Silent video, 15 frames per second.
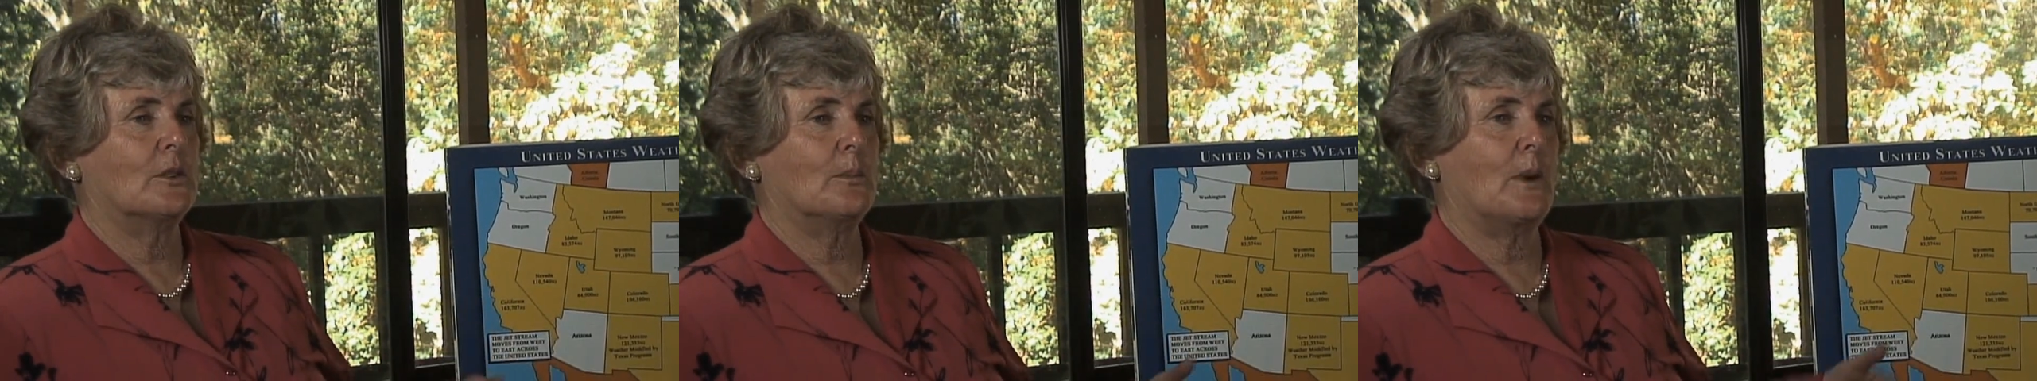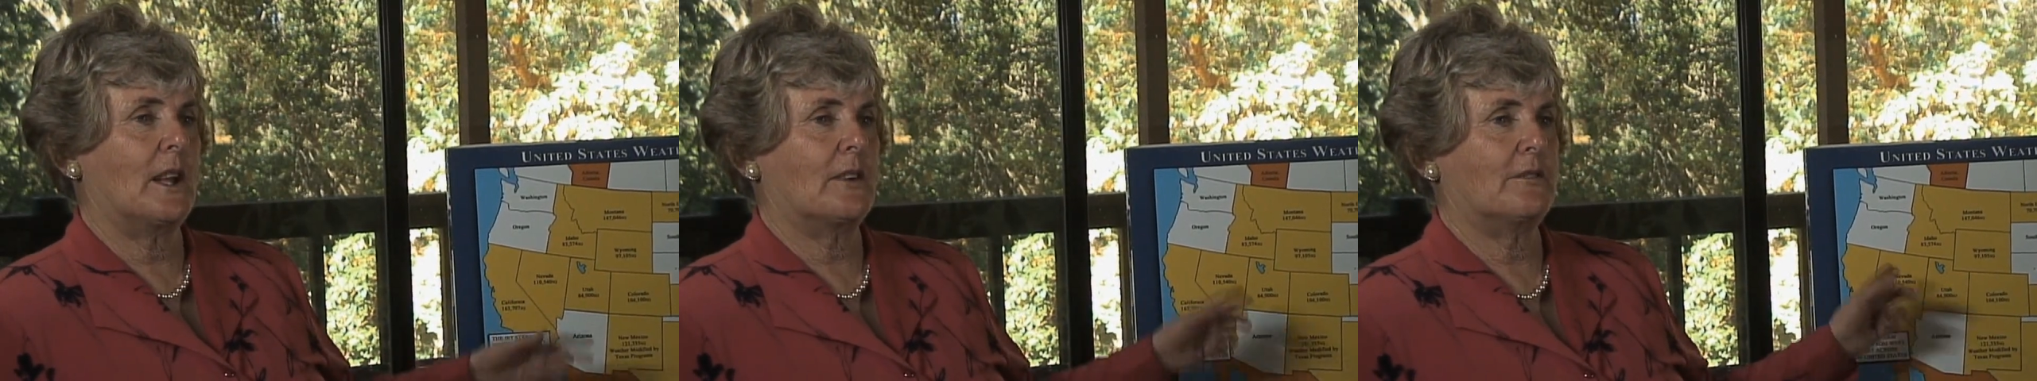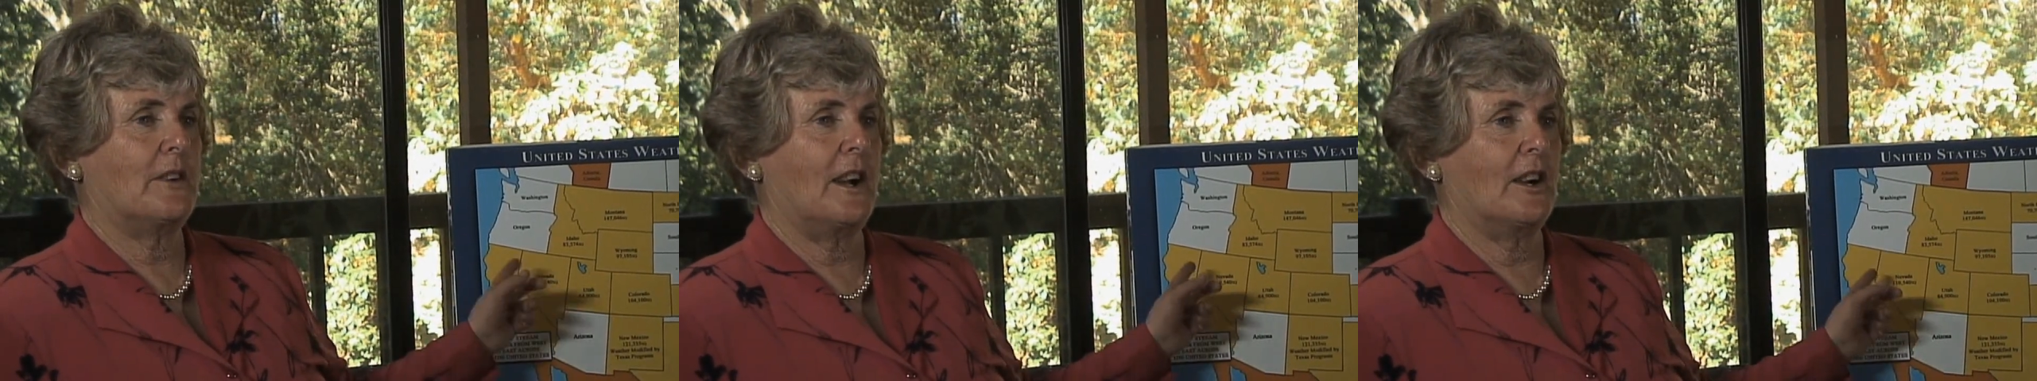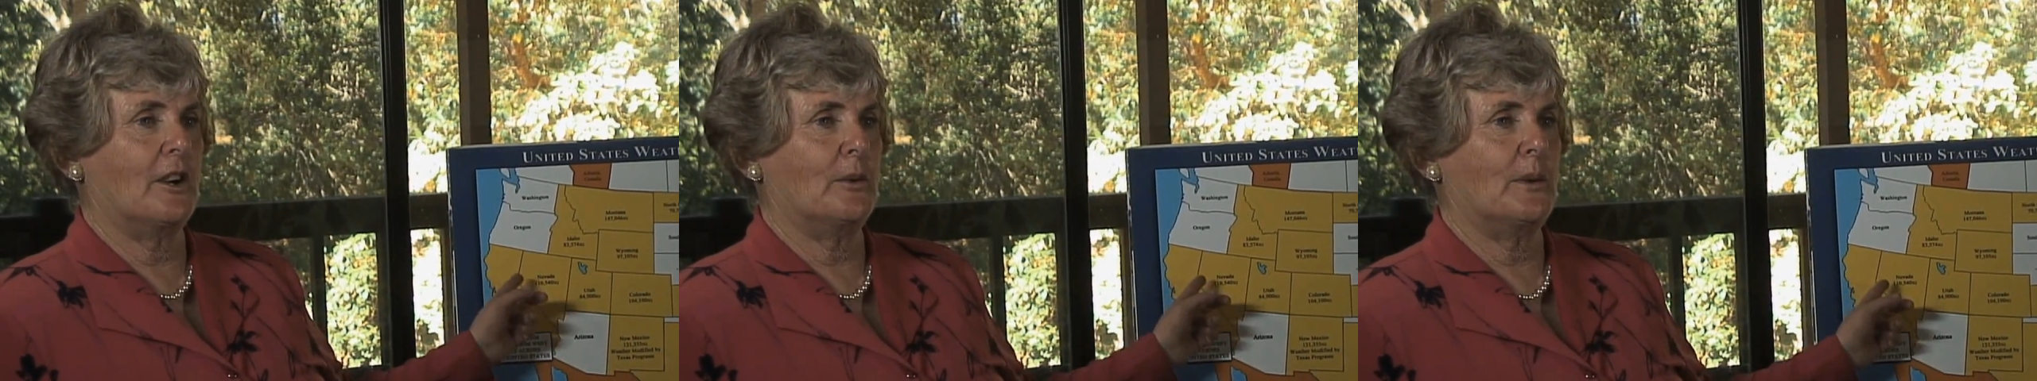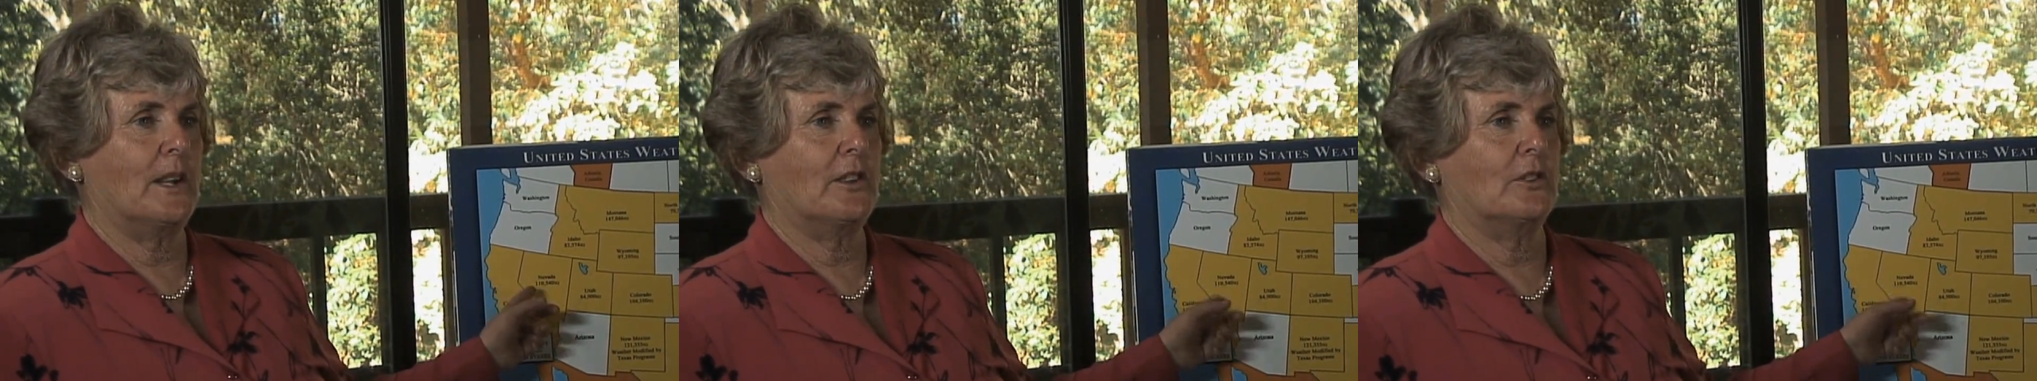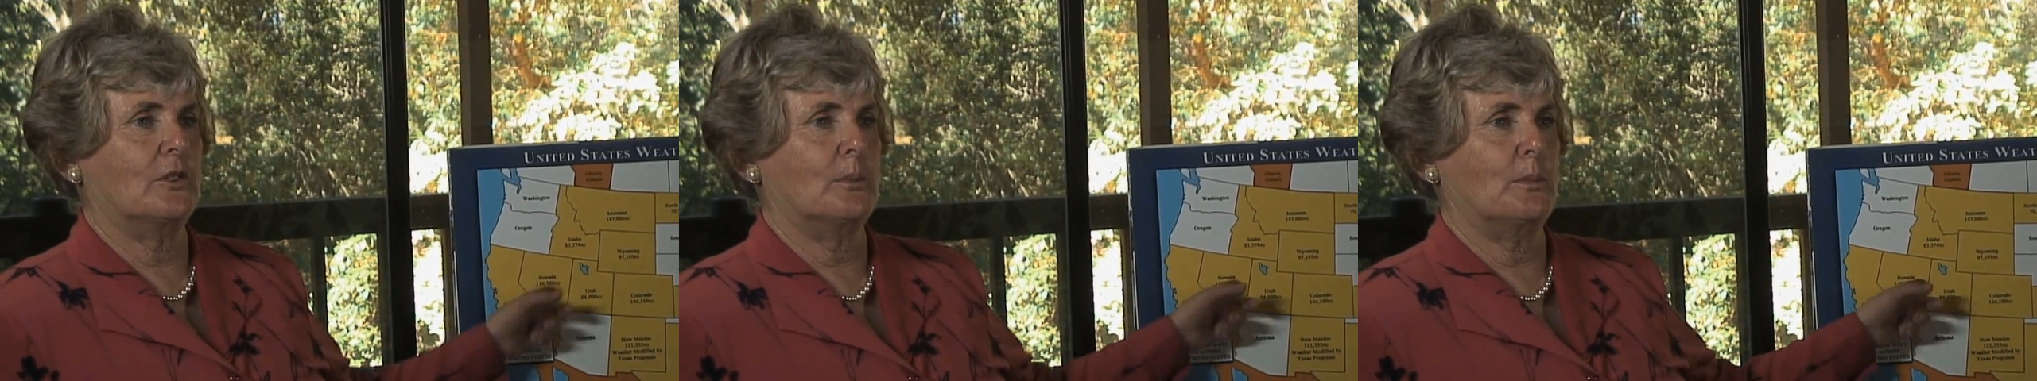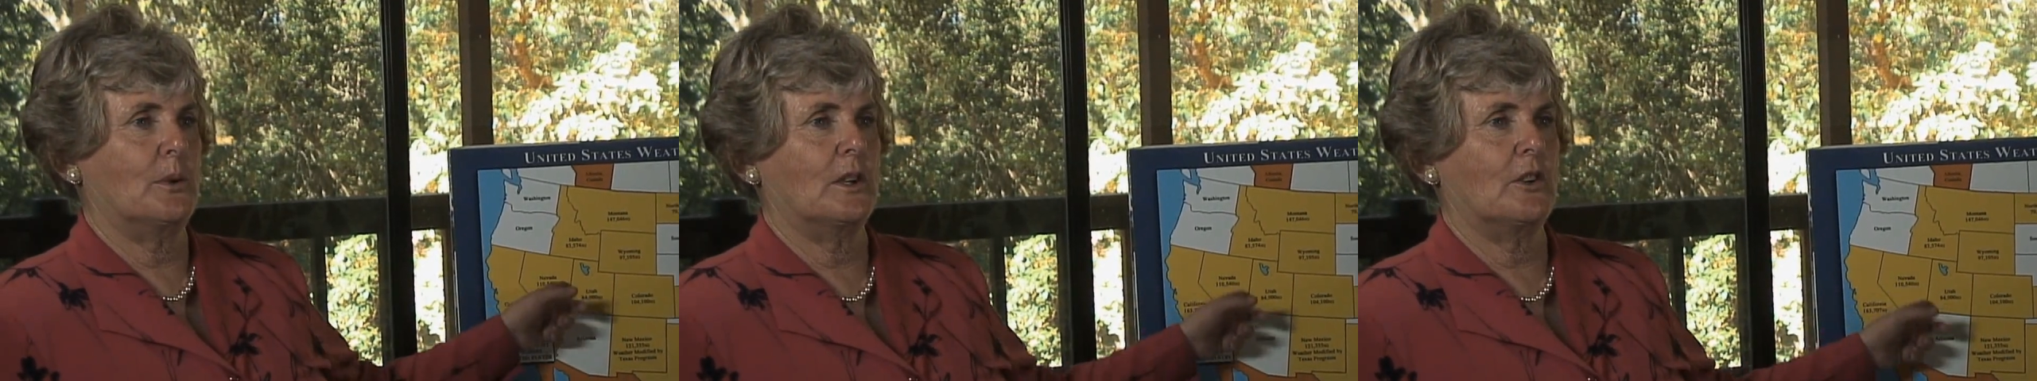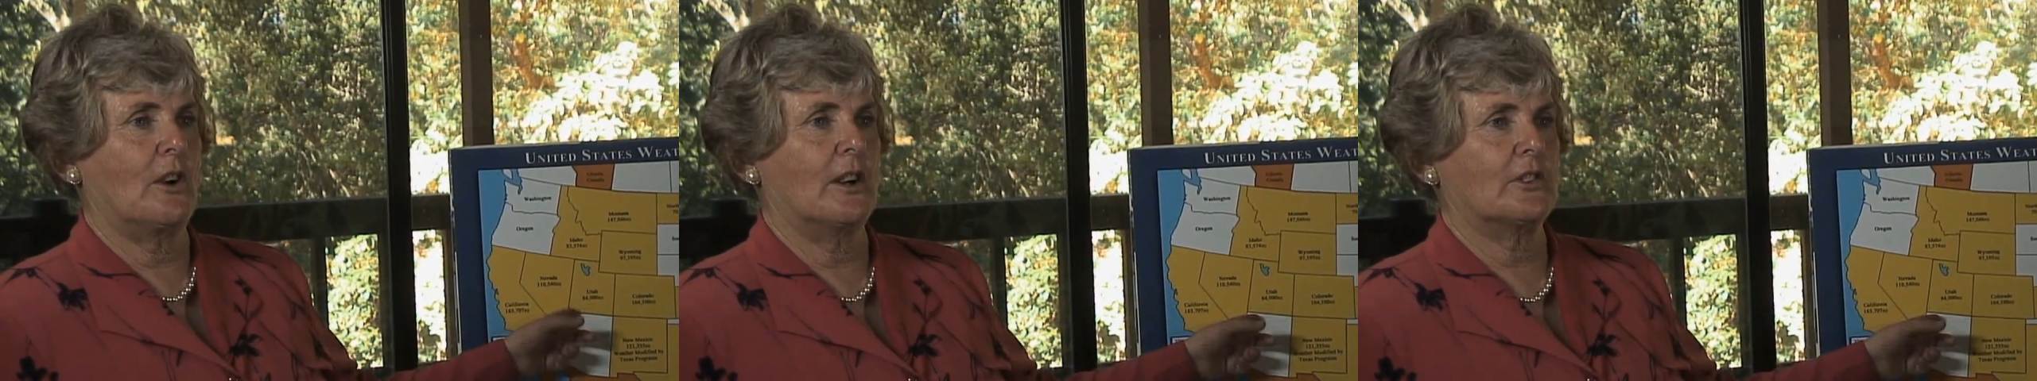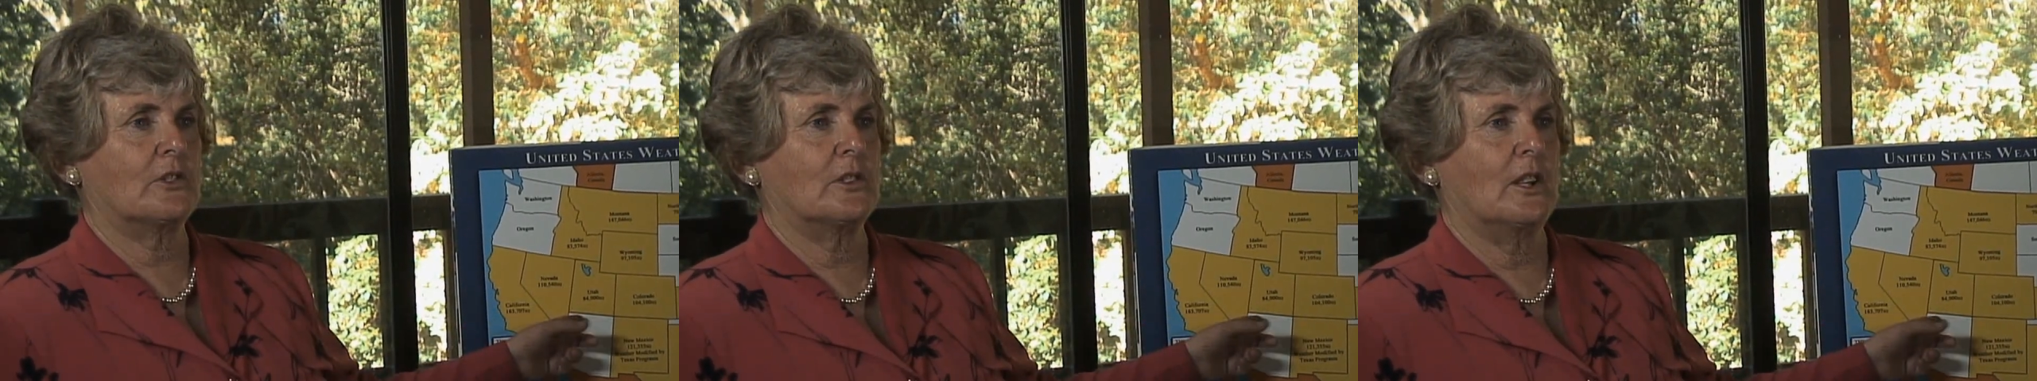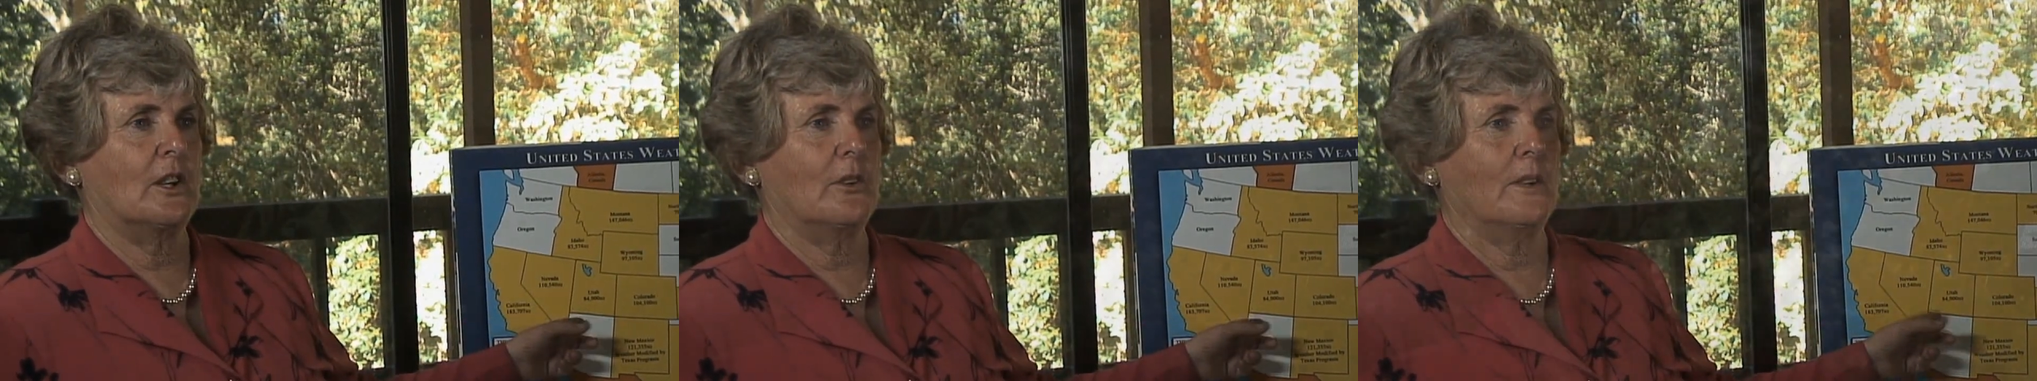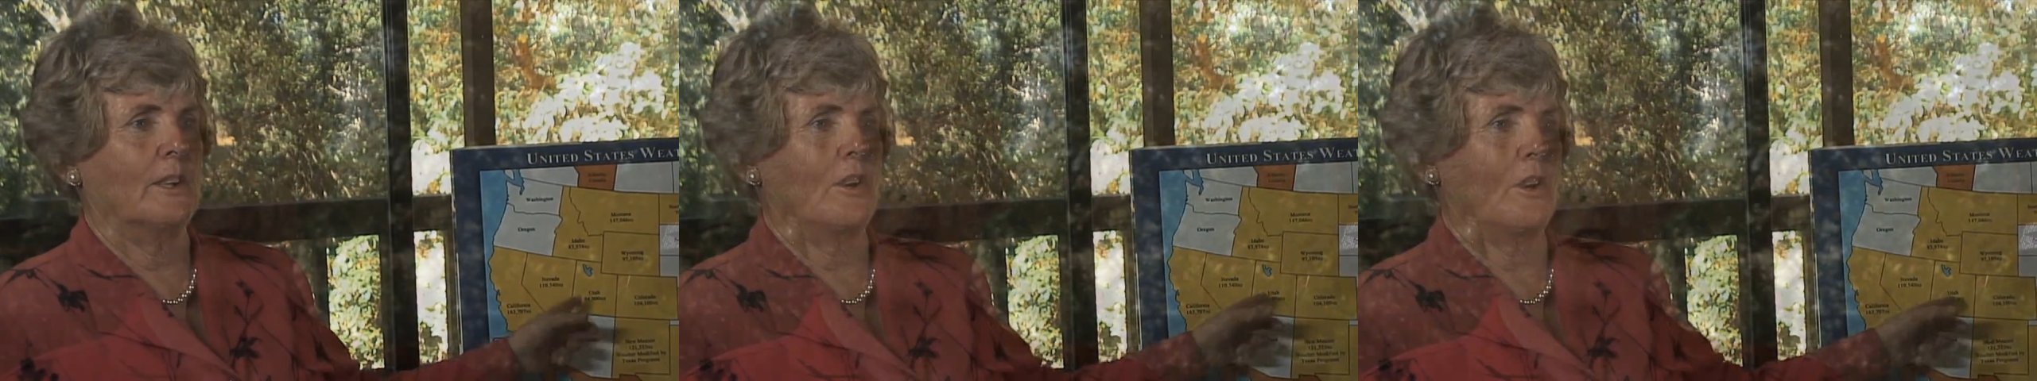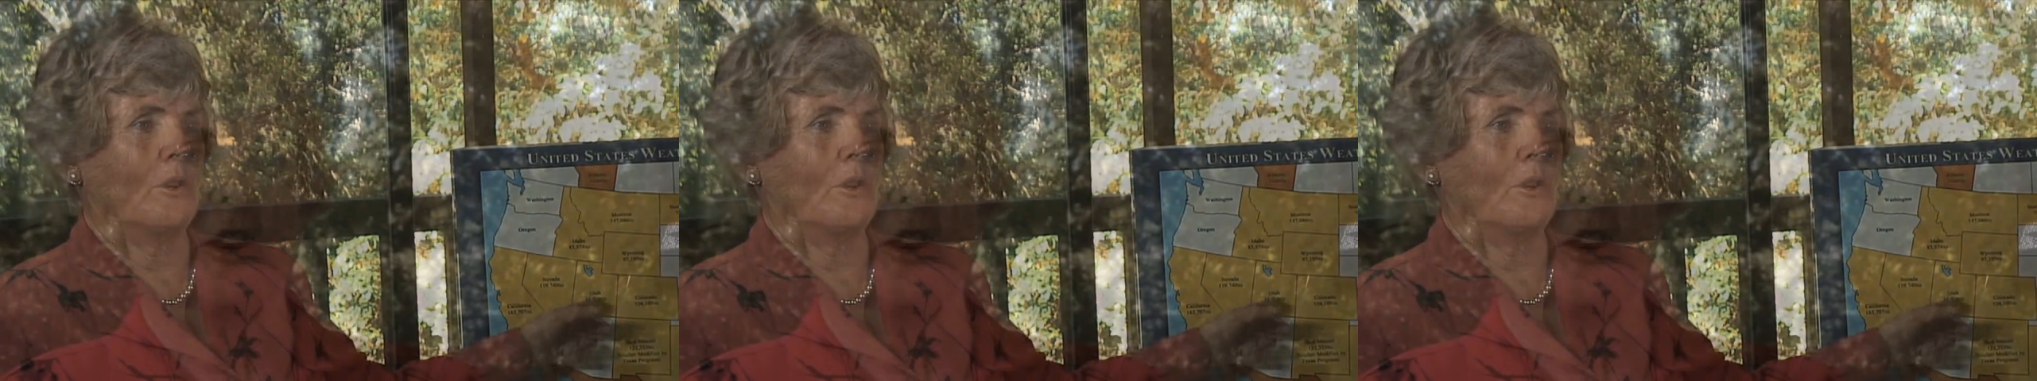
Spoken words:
to modify our weather to put our snow